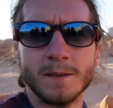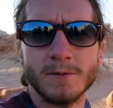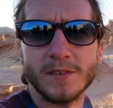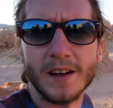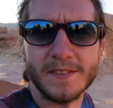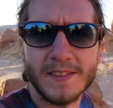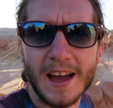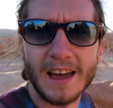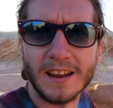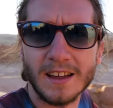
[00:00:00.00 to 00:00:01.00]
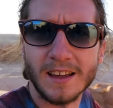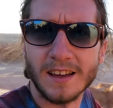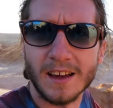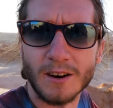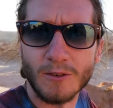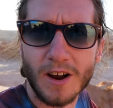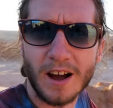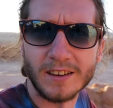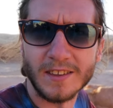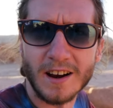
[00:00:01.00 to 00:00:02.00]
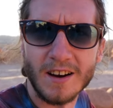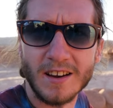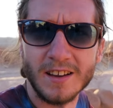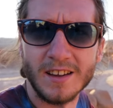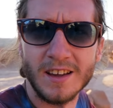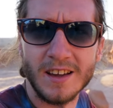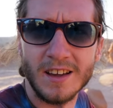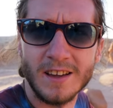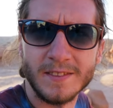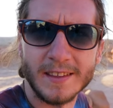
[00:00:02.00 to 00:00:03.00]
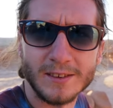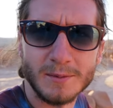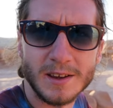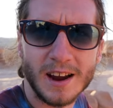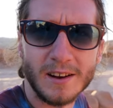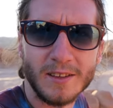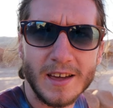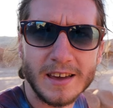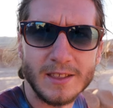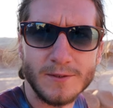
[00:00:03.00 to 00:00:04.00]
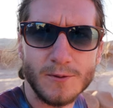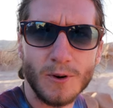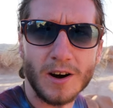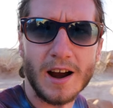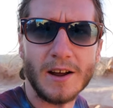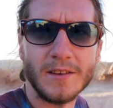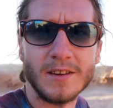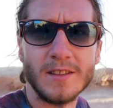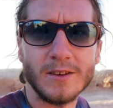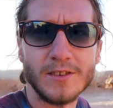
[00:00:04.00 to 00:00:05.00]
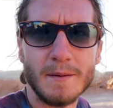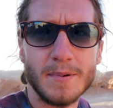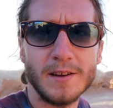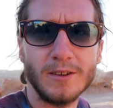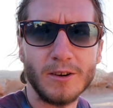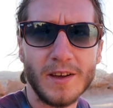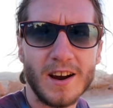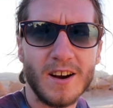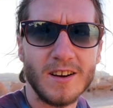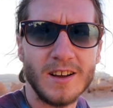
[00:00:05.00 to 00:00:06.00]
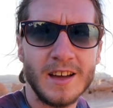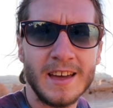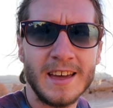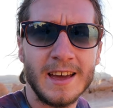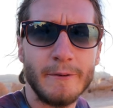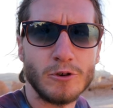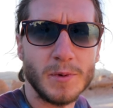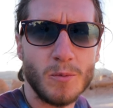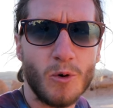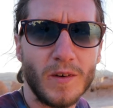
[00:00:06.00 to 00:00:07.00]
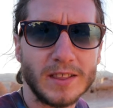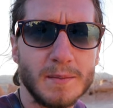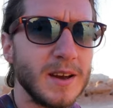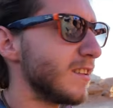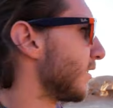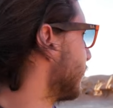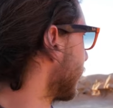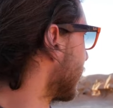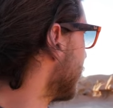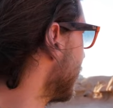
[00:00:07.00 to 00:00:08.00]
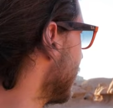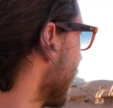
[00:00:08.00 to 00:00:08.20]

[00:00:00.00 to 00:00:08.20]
we've got that kind of rock there that's going to be kind of like the foreground. There's that pillar there, which will be more like the main subject mid